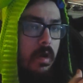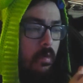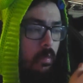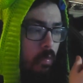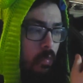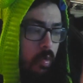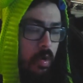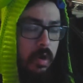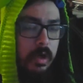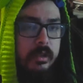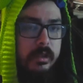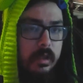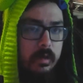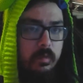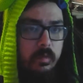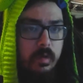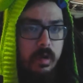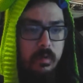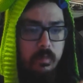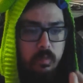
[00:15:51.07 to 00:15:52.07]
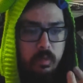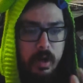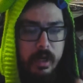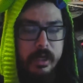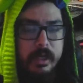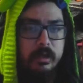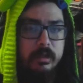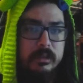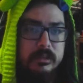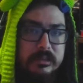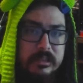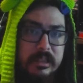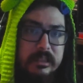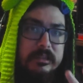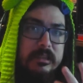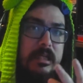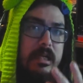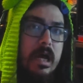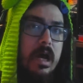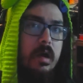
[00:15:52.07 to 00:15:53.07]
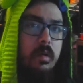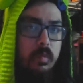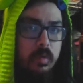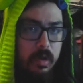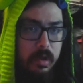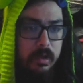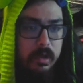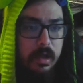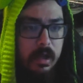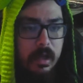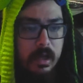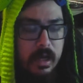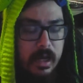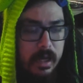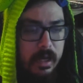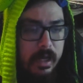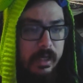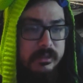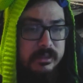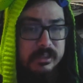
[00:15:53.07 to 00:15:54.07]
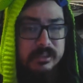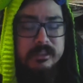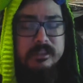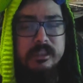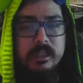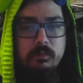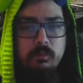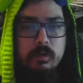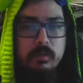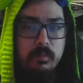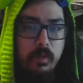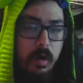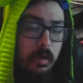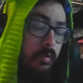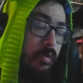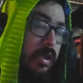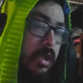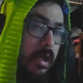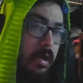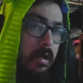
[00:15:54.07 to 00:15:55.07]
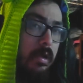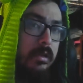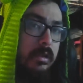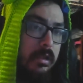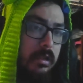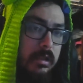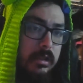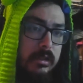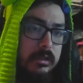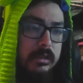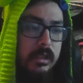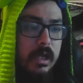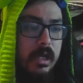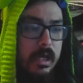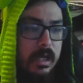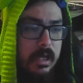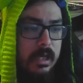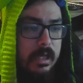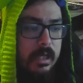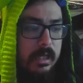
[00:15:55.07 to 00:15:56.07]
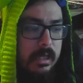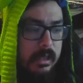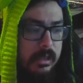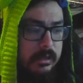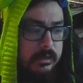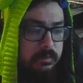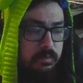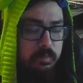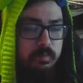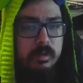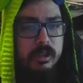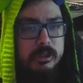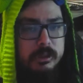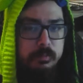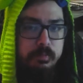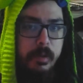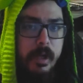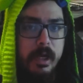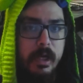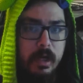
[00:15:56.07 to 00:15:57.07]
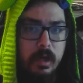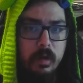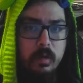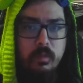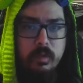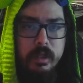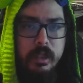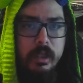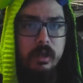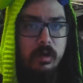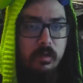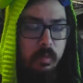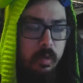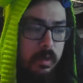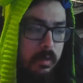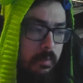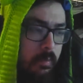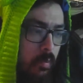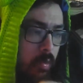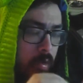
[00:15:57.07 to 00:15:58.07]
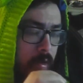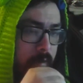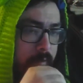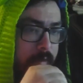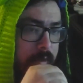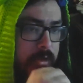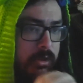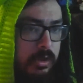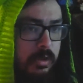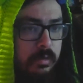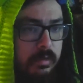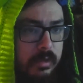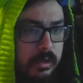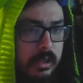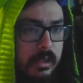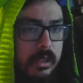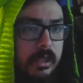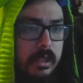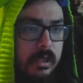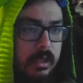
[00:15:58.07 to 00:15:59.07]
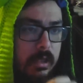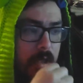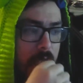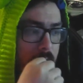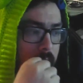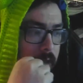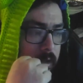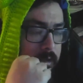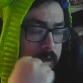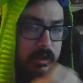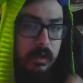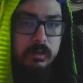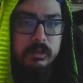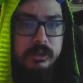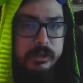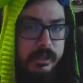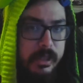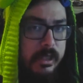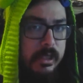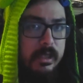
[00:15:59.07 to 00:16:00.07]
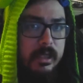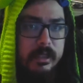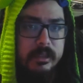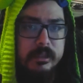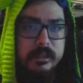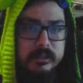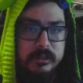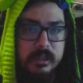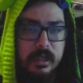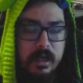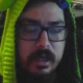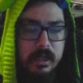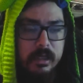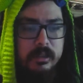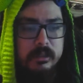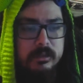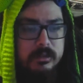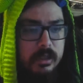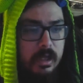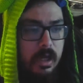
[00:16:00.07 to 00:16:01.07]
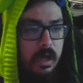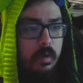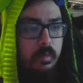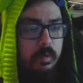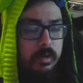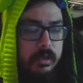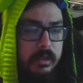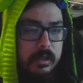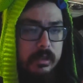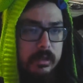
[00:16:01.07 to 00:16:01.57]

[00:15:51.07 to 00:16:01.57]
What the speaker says: worked and why character designs did not work. As you can see, with Marvel characters, is much better when they go with more of a 2D cell shading like designs with